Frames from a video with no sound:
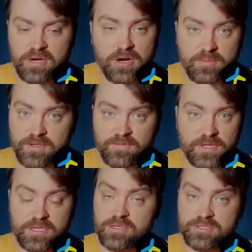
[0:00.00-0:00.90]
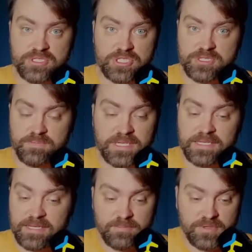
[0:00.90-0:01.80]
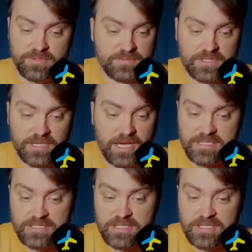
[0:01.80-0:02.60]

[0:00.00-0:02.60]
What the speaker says: armored vehicles just being kaboomed, guys,